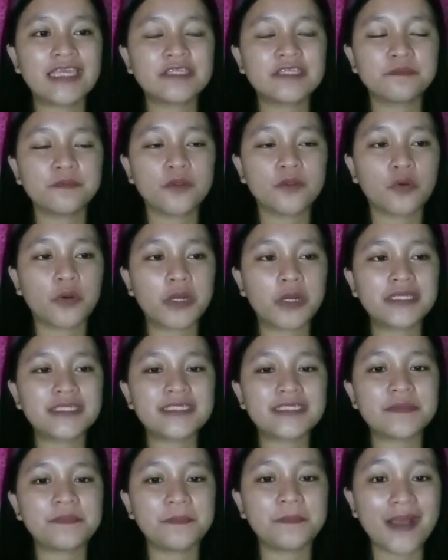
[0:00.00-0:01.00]

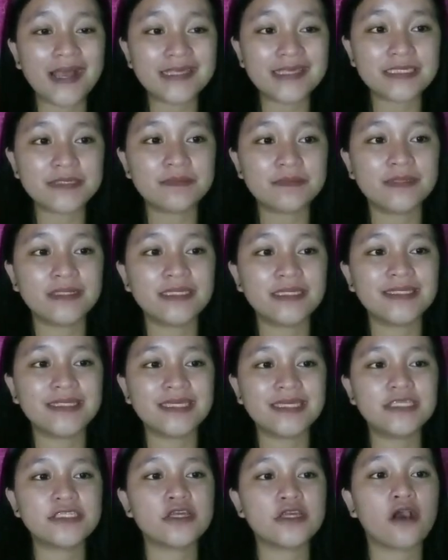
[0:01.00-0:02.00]
explores the
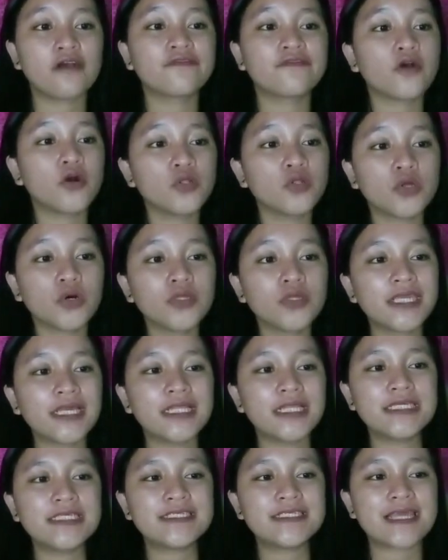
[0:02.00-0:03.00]
possibilities of
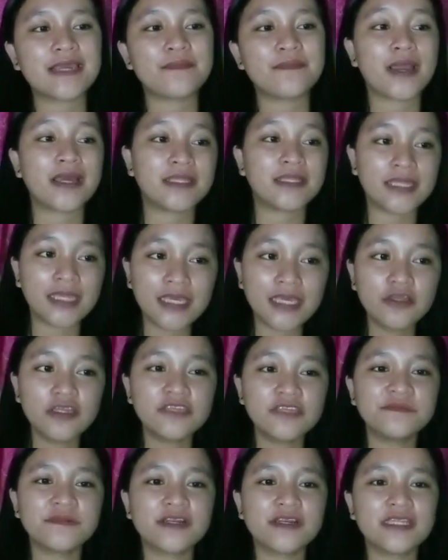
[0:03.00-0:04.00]
colonialism and
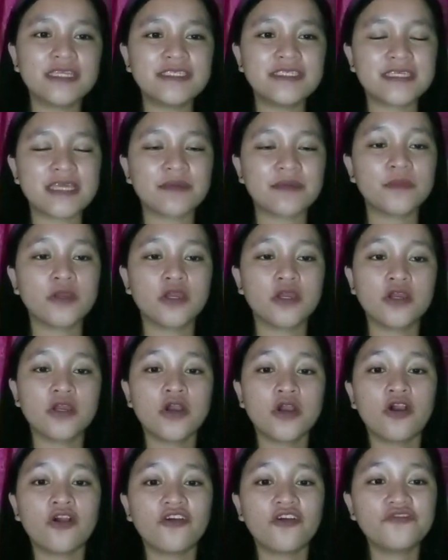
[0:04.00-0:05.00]
neoliberalism
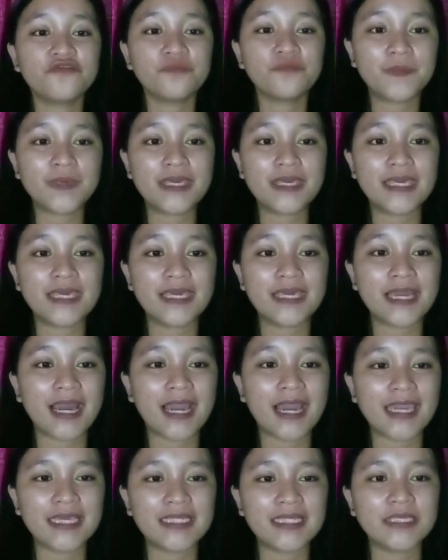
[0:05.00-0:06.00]
of being
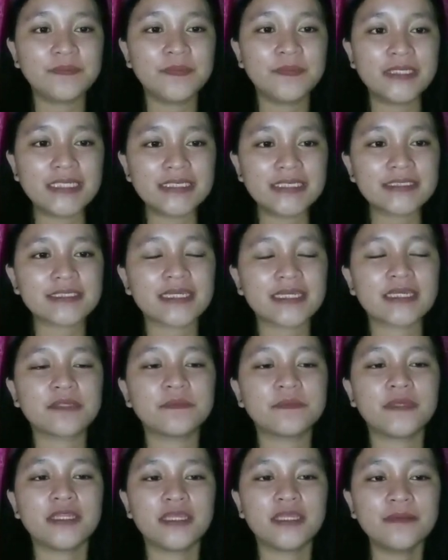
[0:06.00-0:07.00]
highly built
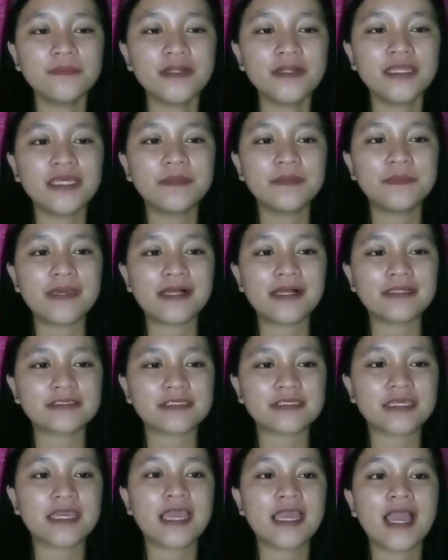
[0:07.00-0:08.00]
and minimally
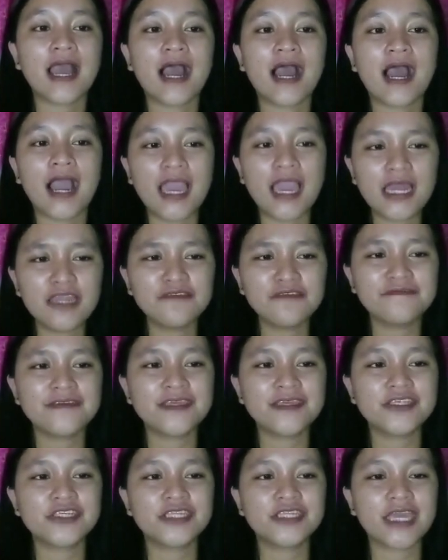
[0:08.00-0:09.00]
built, highly
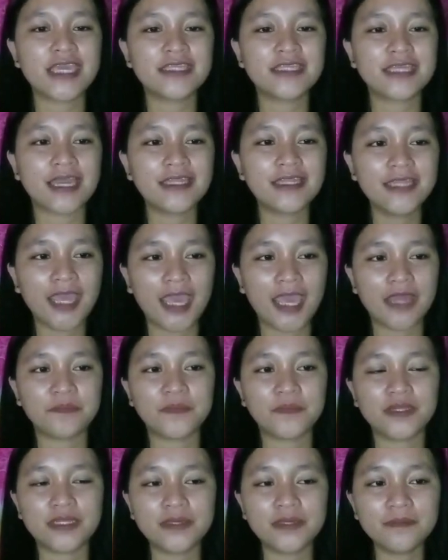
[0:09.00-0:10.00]
vegetated
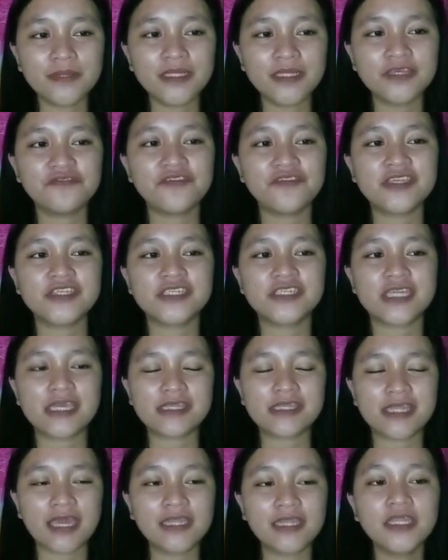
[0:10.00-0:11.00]
and minimally
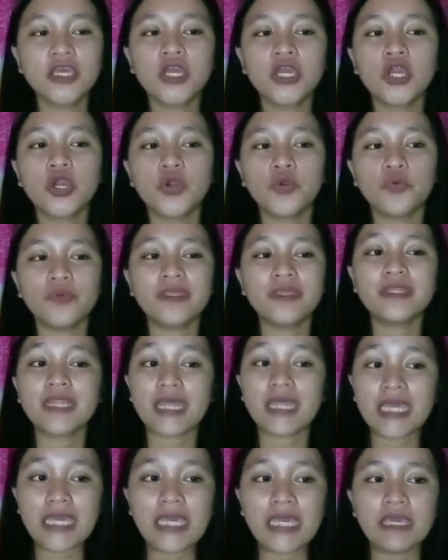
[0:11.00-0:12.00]
vegetated,
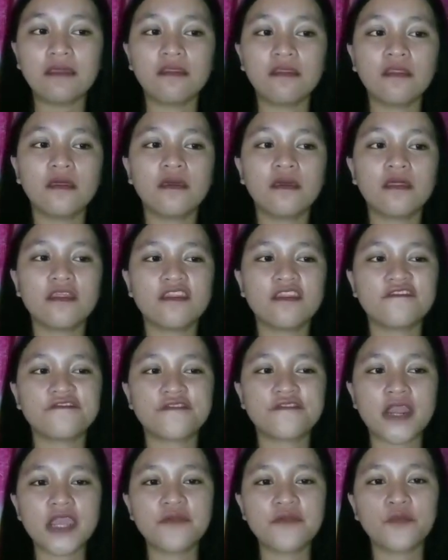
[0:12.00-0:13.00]
within the
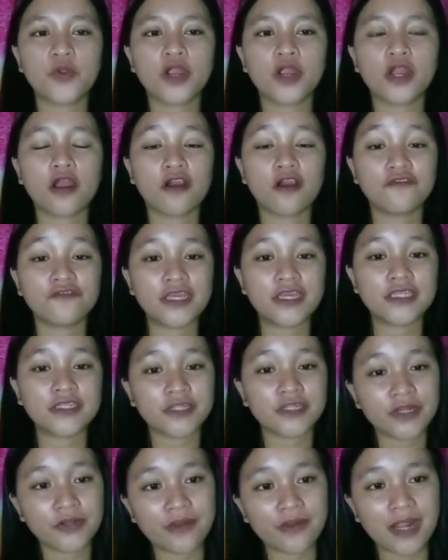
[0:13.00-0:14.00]
framework of
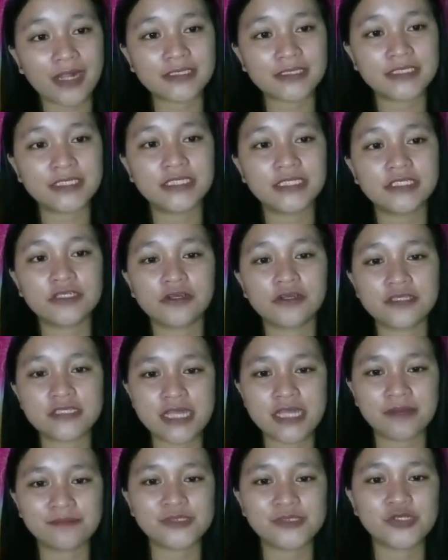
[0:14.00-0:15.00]
interacting
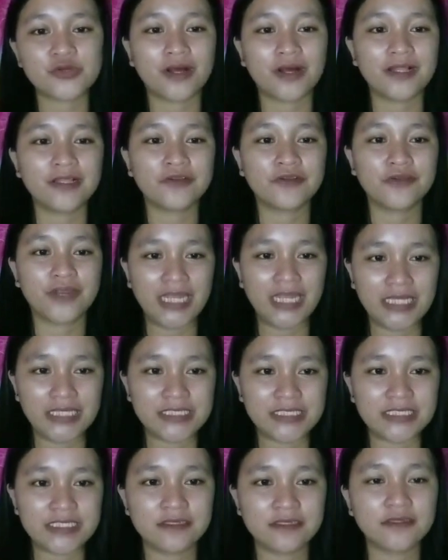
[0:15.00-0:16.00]
conceptual
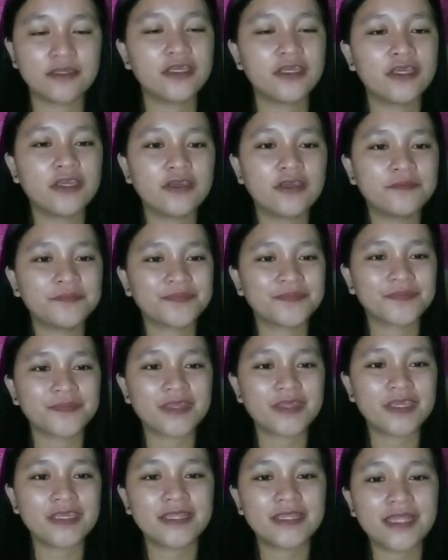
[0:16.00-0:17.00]
grids.
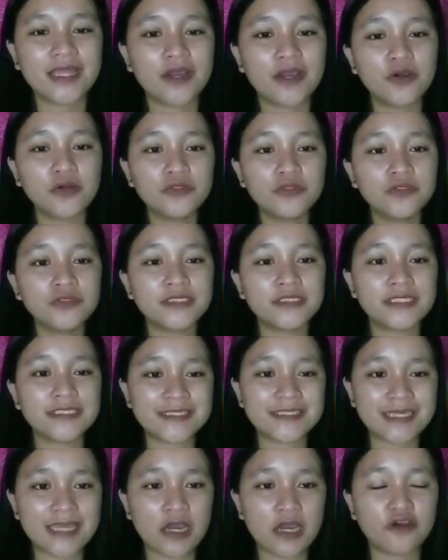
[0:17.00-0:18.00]
Now, the
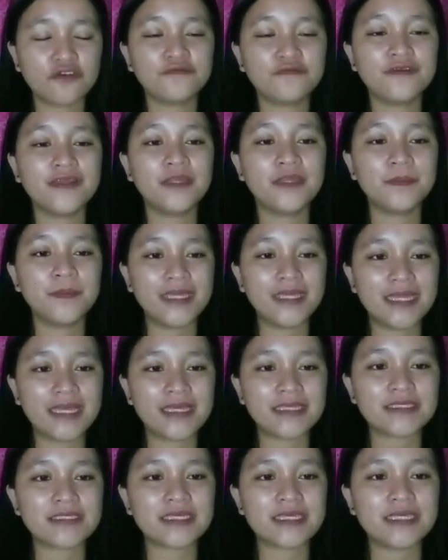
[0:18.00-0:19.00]
TEL
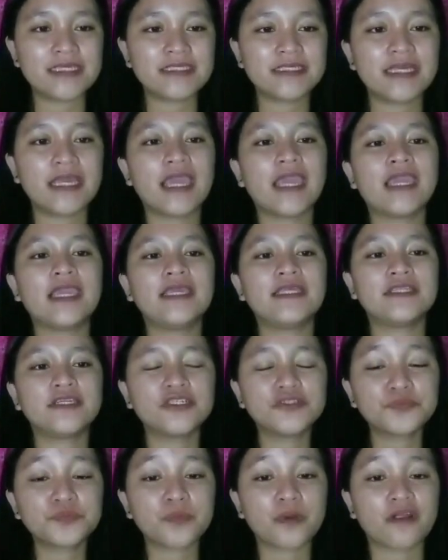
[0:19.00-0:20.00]
Filipinas is a
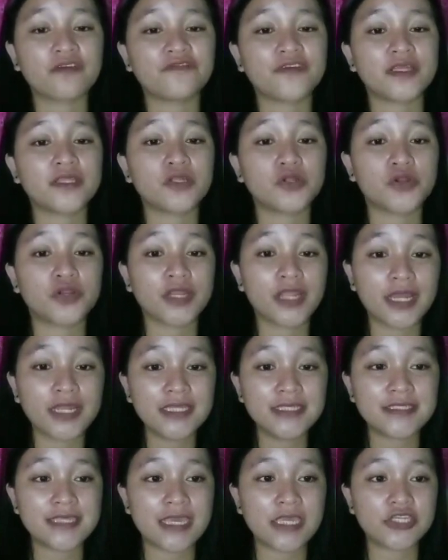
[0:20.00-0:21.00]
non-profit
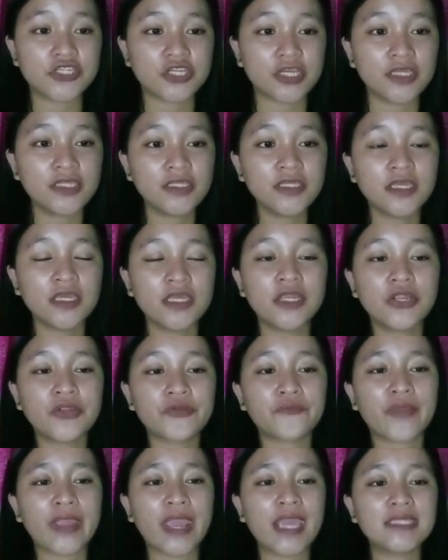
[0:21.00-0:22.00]
organization
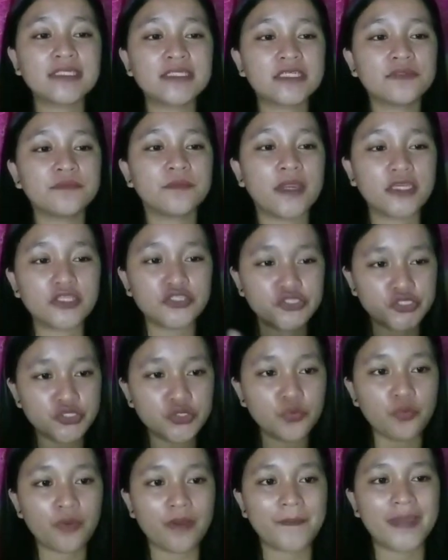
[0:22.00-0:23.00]
created by
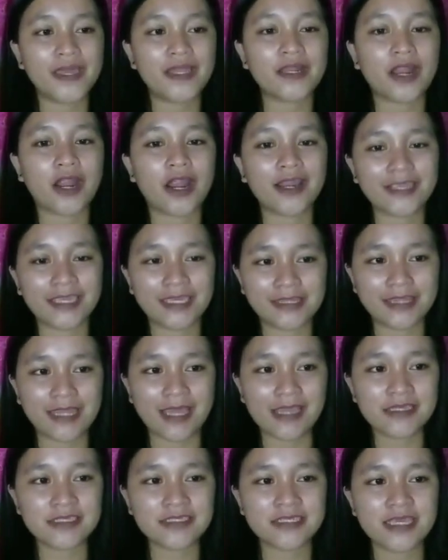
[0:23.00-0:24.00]
two women
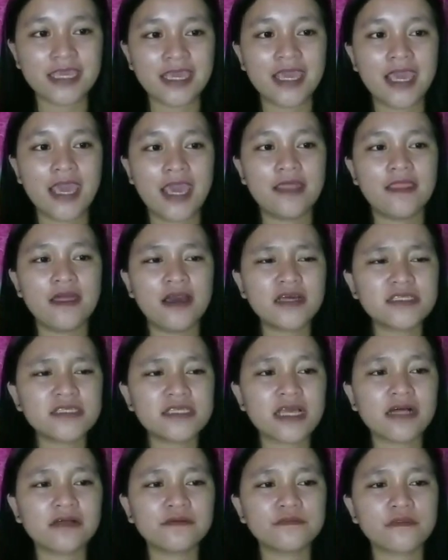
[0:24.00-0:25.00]
architects and
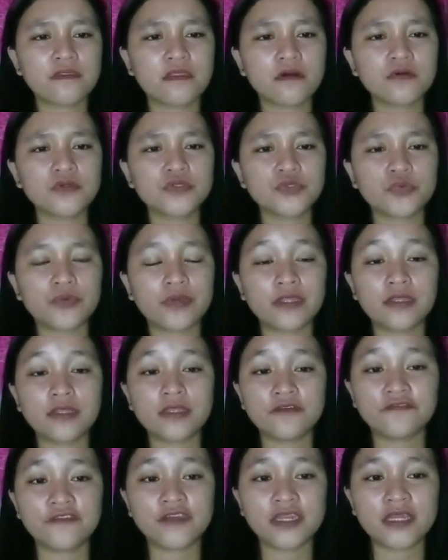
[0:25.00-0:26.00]
has helped those with
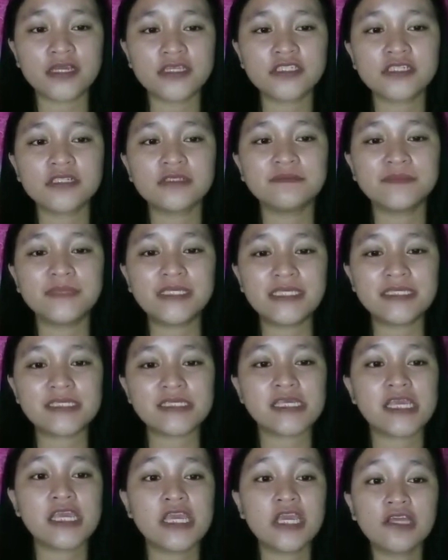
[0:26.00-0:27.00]
the financial
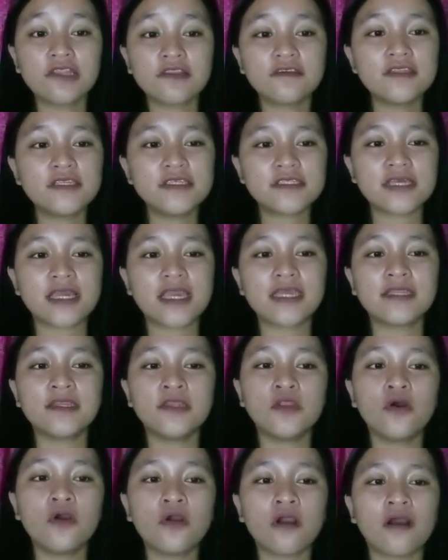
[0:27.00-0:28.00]
means to
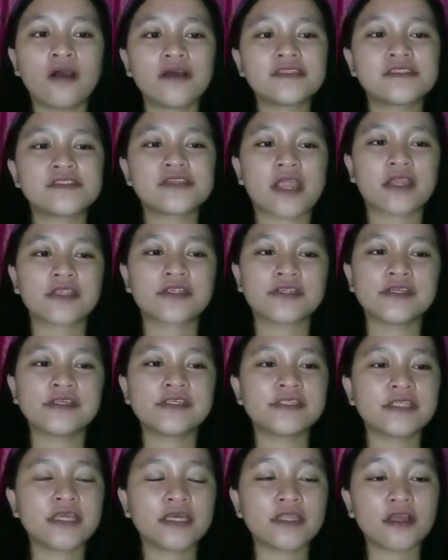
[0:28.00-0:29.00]
design low-cost
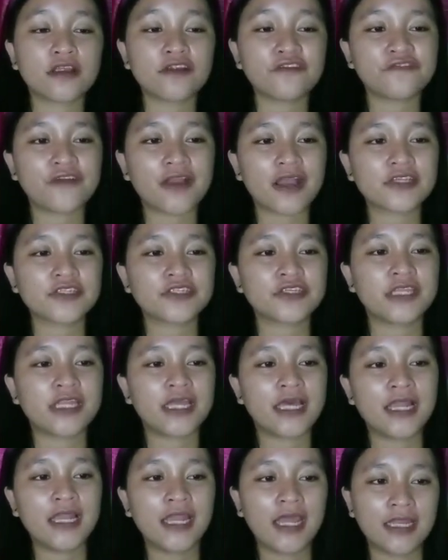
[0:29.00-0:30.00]
structures that are
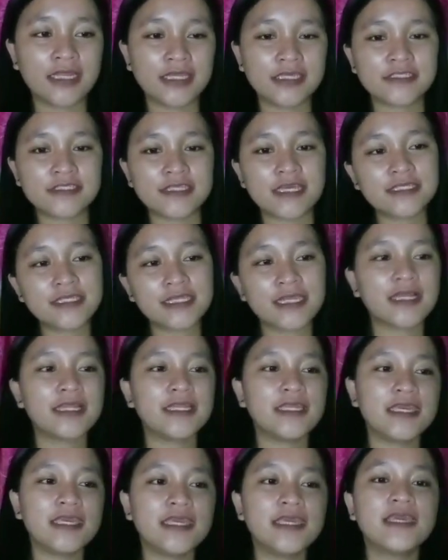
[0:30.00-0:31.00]
functional and
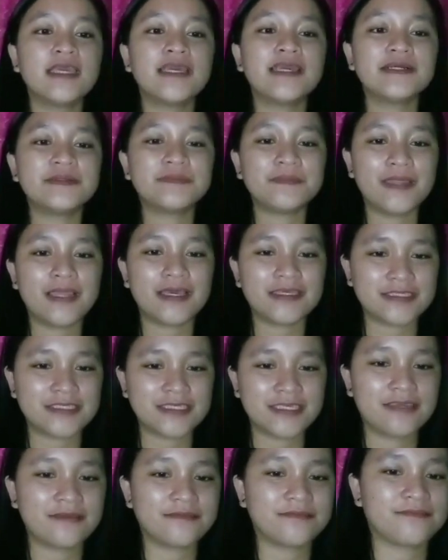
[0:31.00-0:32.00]
aesthetically
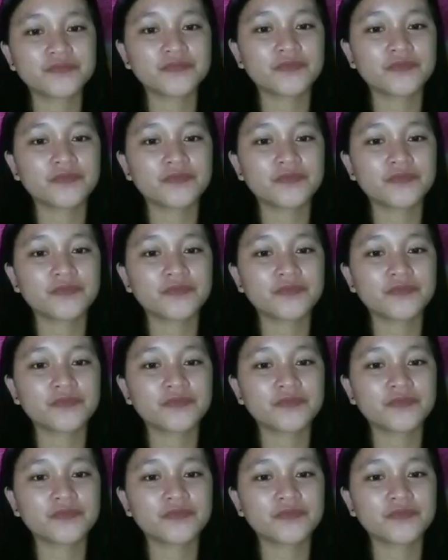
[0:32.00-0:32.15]
pleasing.